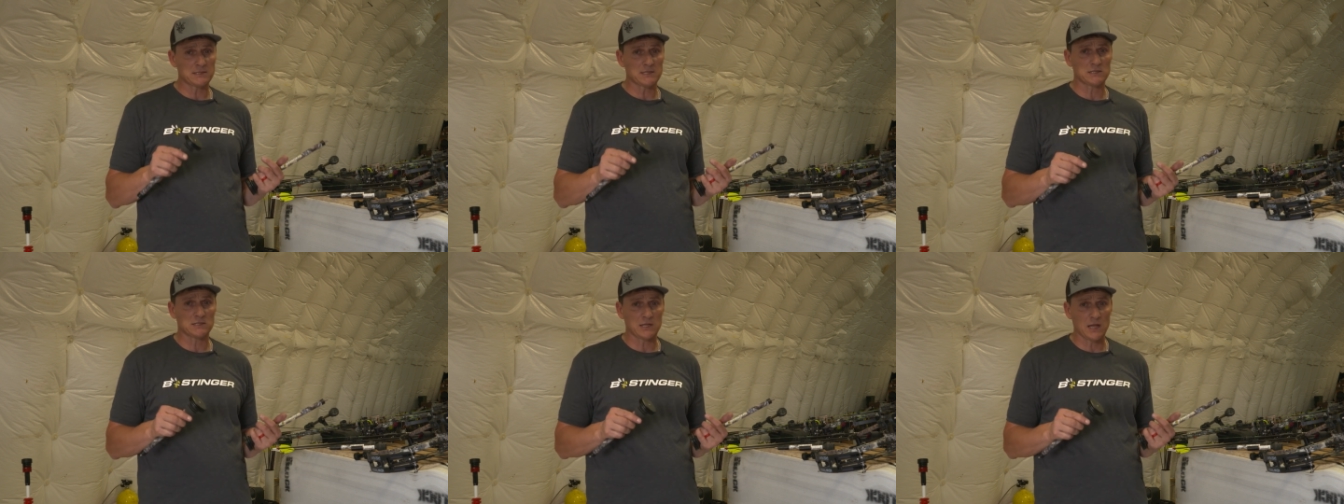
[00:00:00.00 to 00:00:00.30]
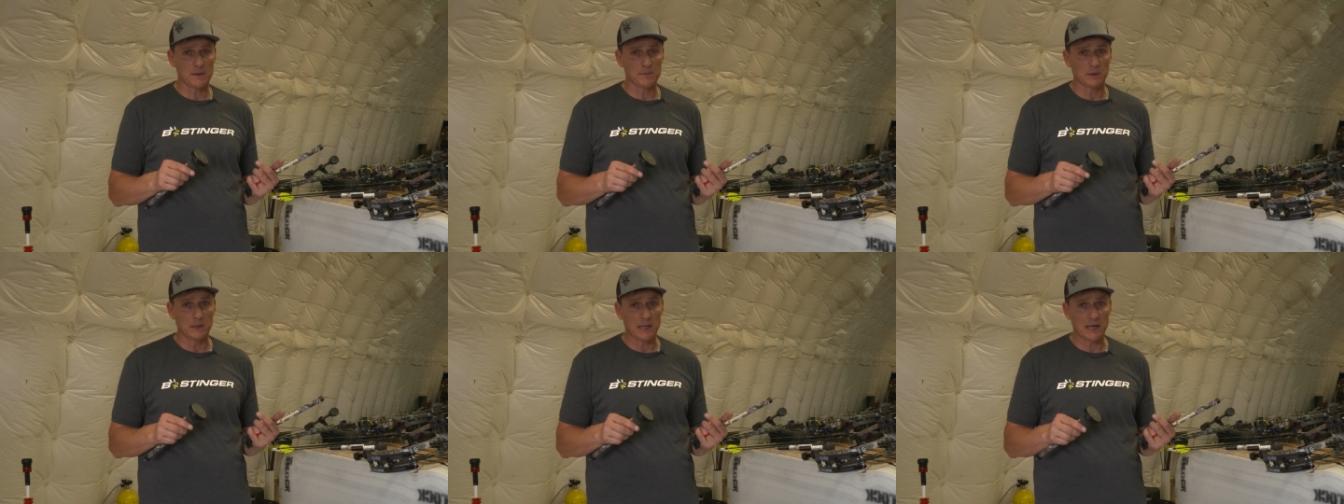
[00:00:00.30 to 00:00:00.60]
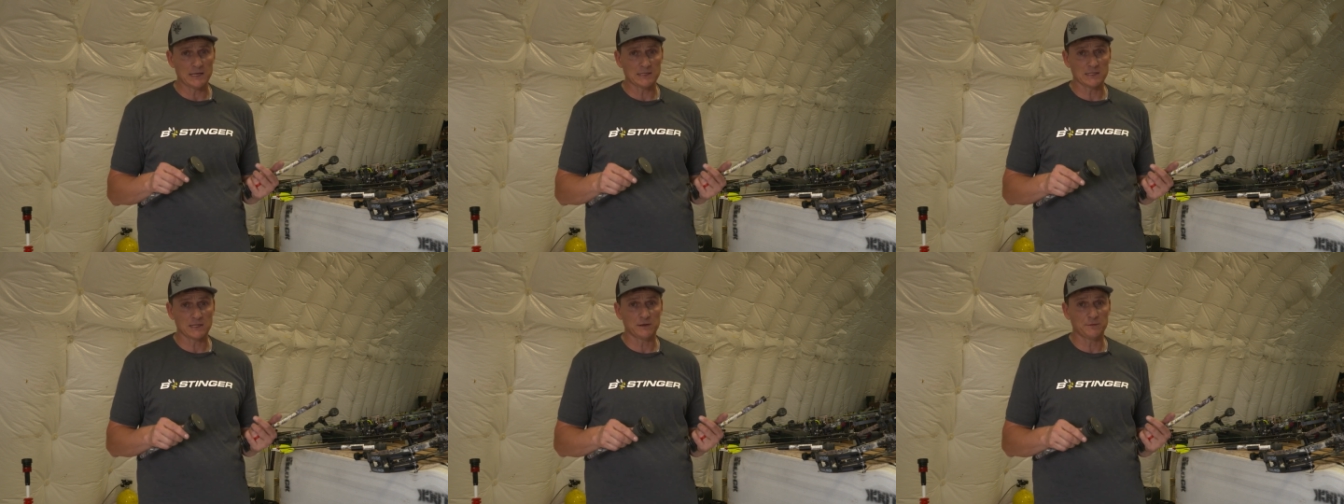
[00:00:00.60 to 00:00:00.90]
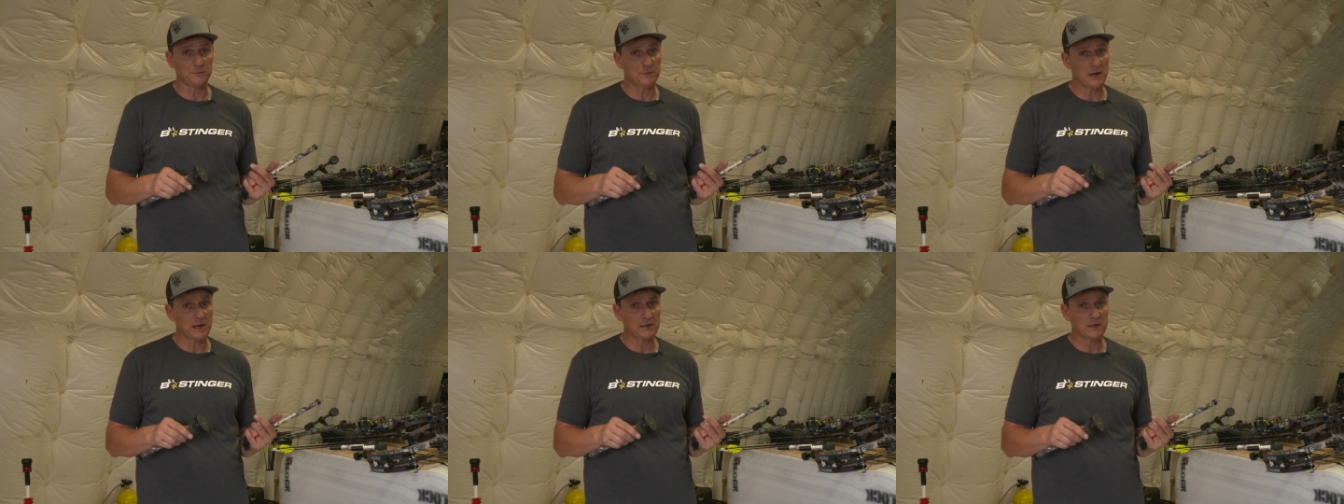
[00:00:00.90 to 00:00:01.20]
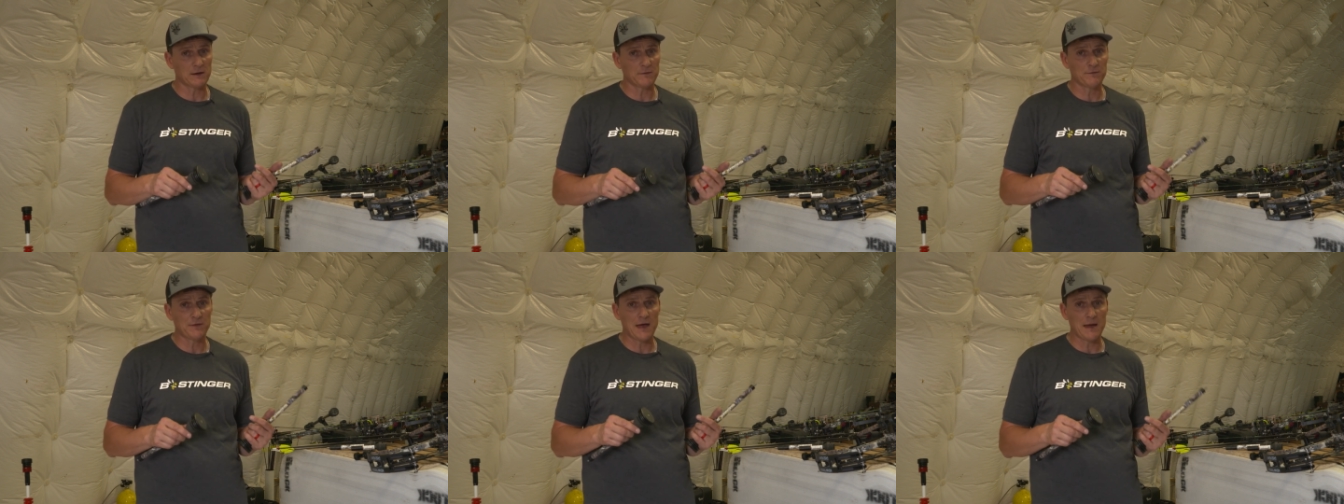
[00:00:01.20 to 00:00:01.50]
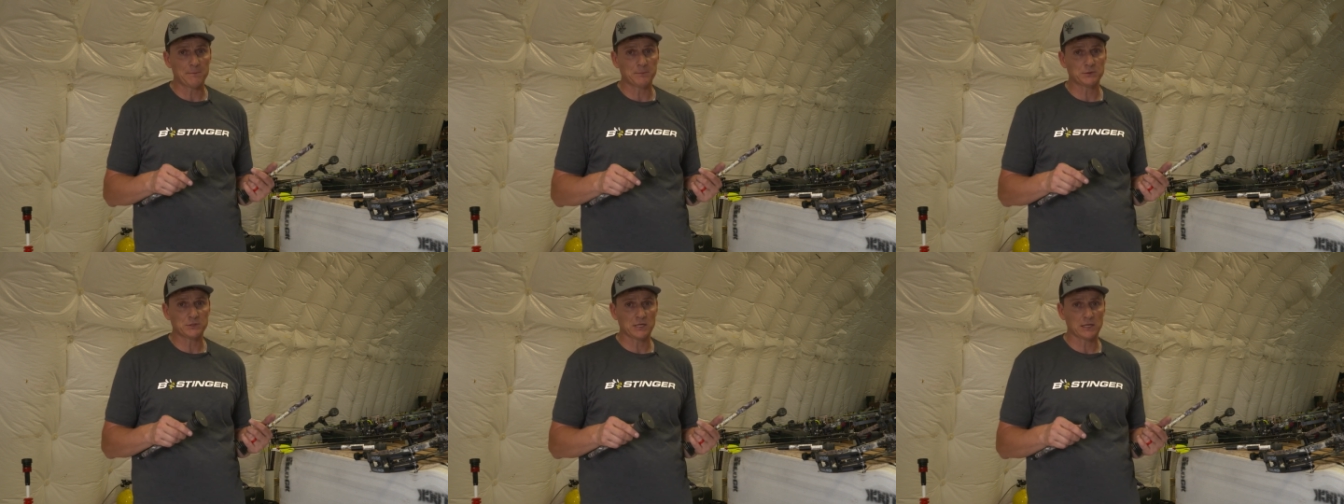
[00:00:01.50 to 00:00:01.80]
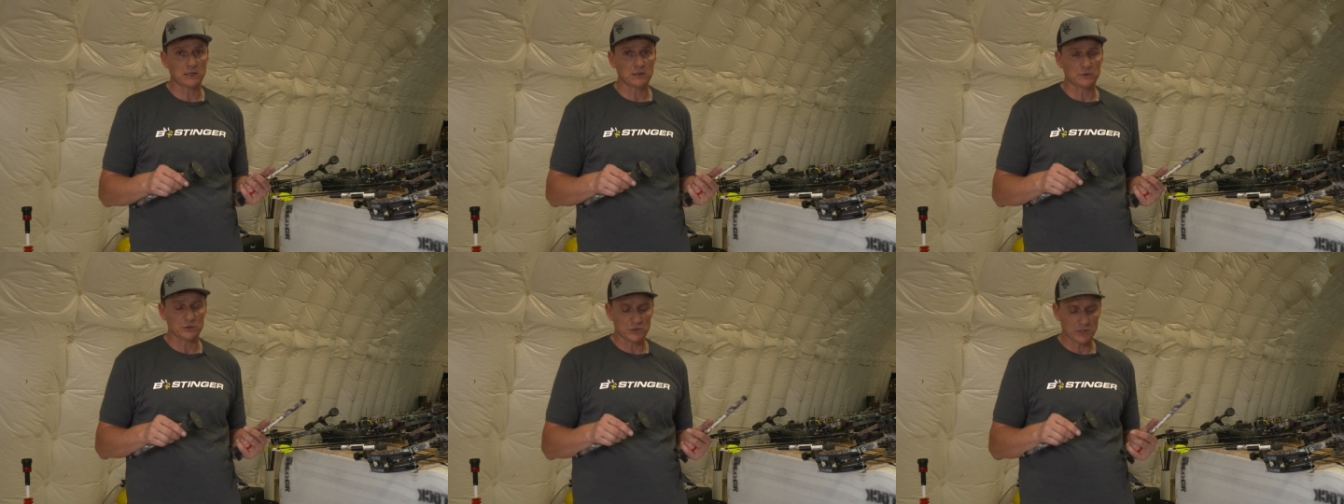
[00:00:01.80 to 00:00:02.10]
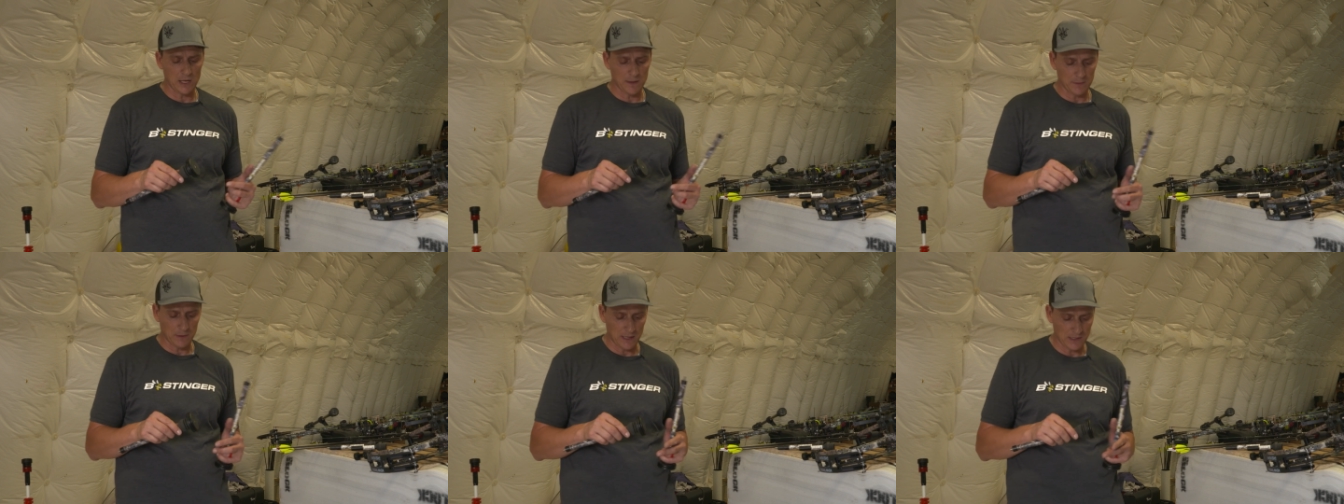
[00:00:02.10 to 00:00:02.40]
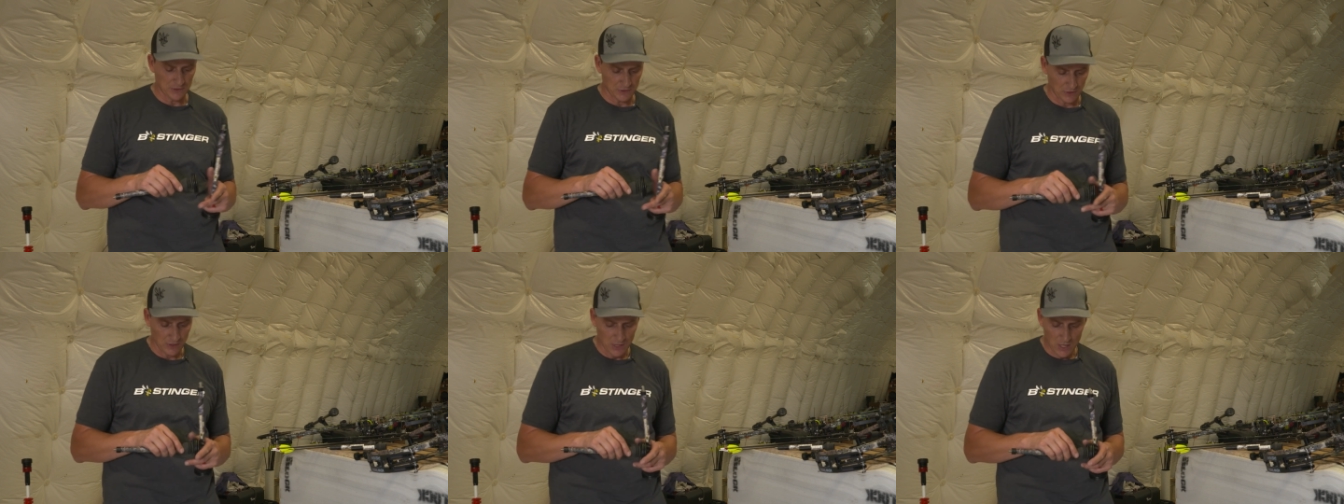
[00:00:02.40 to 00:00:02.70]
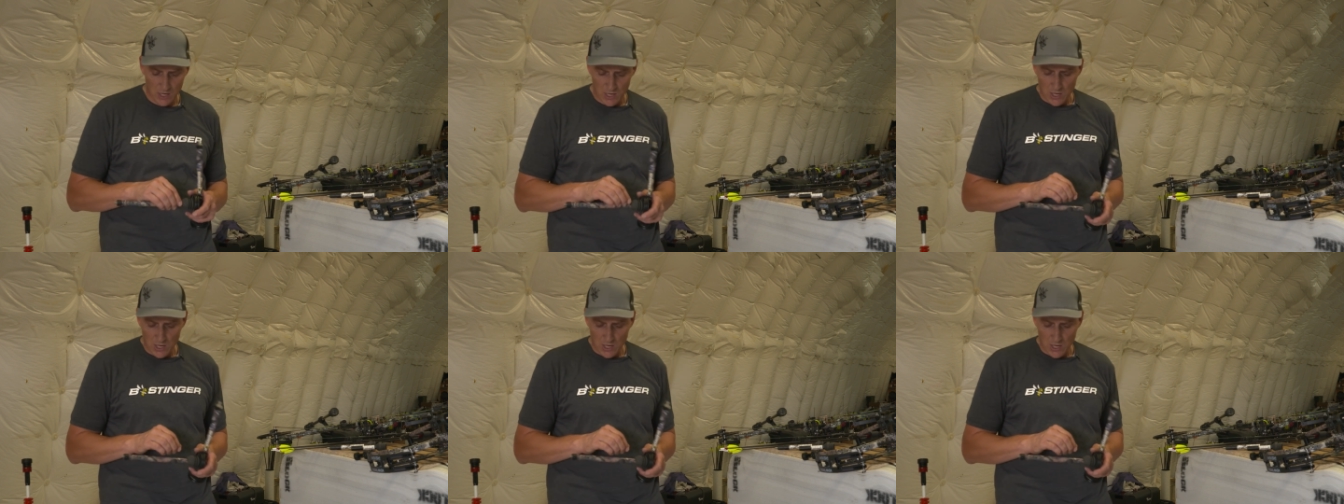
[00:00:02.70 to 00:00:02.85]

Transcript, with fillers: the stabilizing effect of that particular stabilizer.